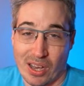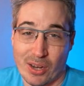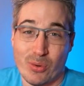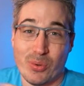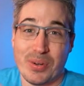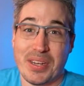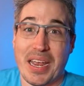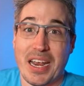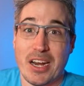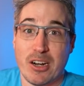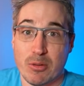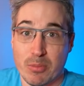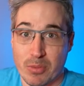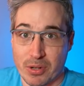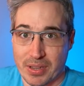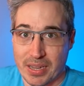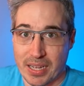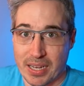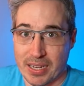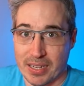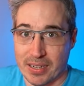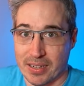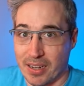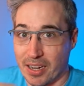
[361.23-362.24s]
I don't care about
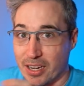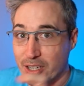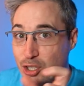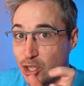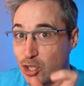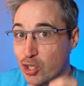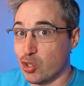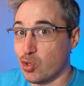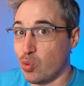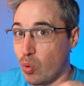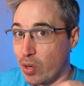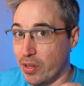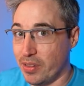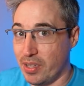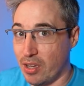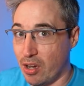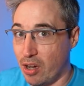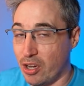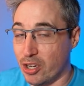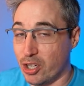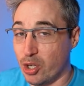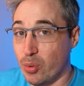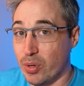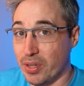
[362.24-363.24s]
that. I just want the
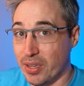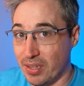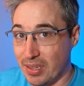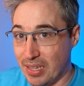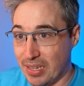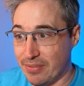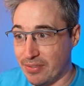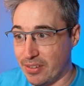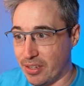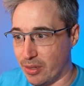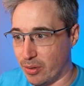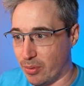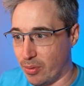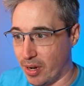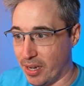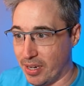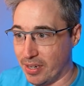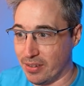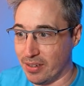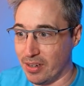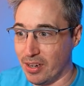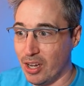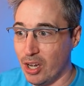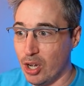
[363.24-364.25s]
auto on the left and the
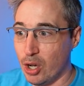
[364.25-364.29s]
right.